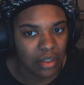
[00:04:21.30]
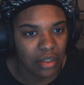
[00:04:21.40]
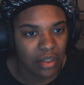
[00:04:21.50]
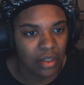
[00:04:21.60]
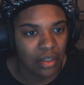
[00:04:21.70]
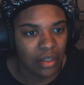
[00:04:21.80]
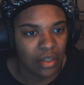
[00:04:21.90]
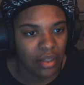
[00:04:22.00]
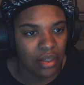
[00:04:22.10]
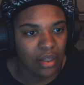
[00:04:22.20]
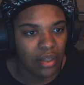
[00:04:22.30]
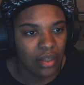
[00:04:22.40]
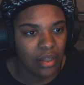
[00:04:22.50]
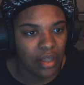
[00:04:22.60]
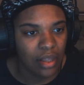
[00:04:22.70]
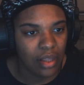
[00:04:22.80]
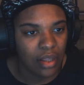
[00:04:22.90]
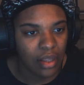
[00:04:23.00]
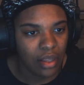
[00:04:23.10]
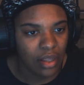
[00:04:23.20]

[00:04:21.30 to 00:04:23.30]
[no speech]